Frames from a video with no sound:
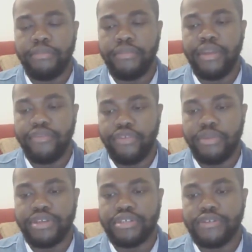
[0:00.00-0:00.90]

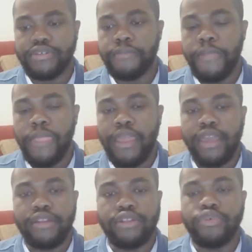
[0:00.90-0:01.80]
information,
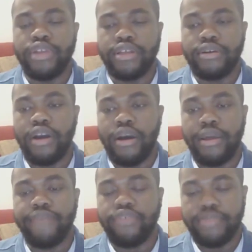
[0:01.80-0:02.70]
including
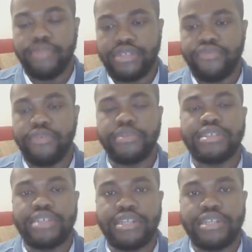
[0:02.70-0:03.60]
information from the
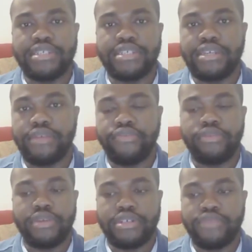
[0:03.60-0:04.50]
CDC,
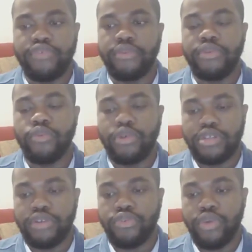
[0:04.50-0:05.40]
information from the World
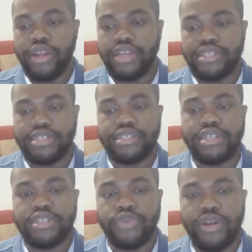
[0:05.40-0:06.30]
Health Organization
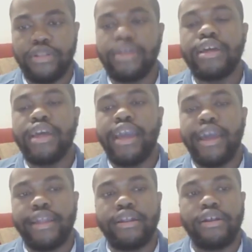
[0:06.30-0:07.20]
as well,
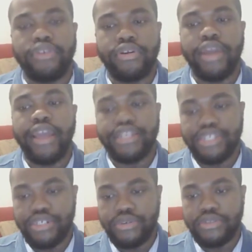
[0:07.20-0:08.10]
and other
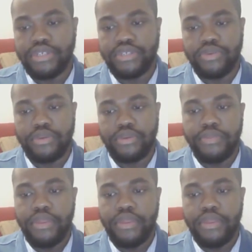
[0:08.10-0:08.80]
NGOs as well.